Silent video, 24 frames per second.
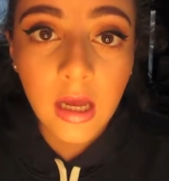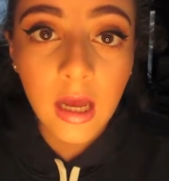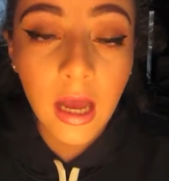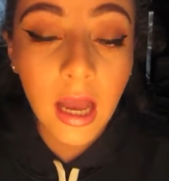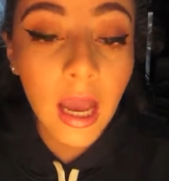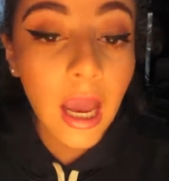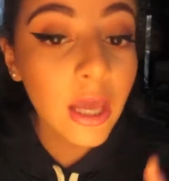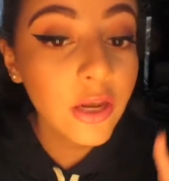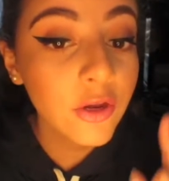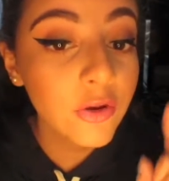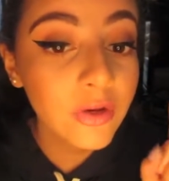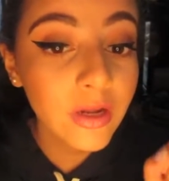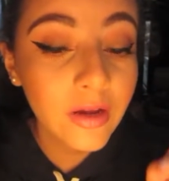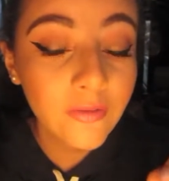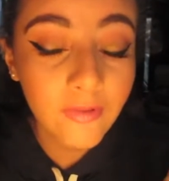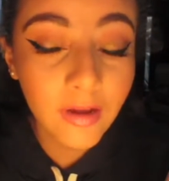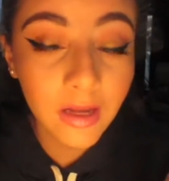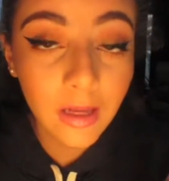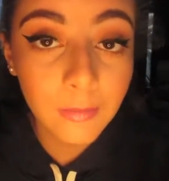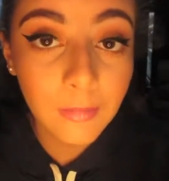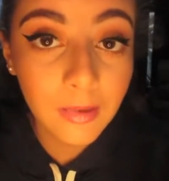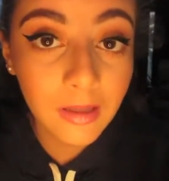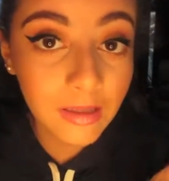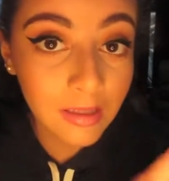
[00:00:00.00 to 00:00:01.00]
I do not
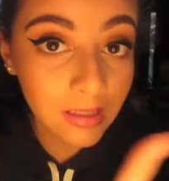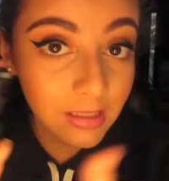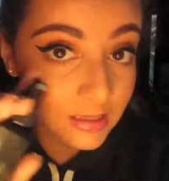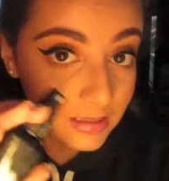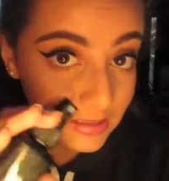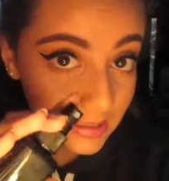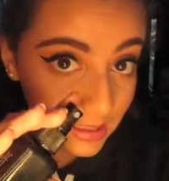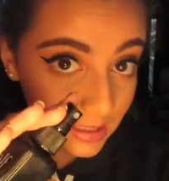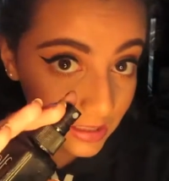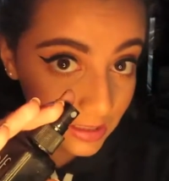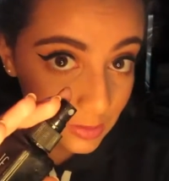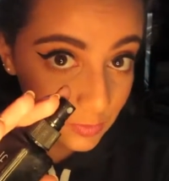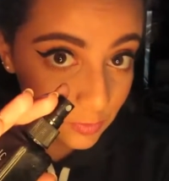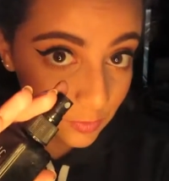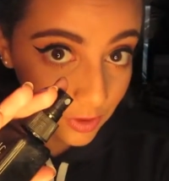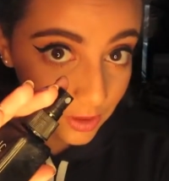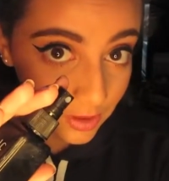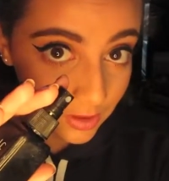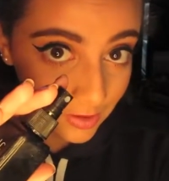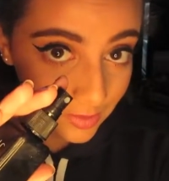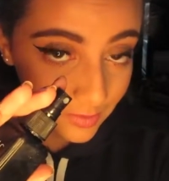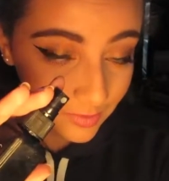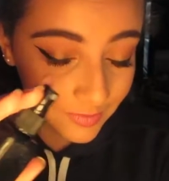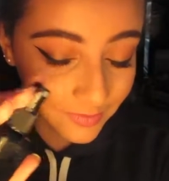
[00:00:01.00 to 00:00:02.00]
recommend this setting spray
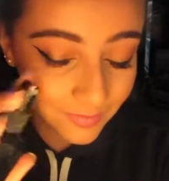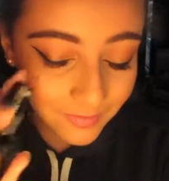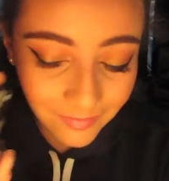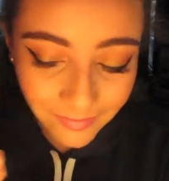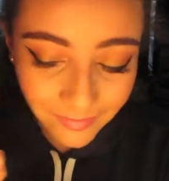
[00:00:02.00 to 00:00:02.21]
though.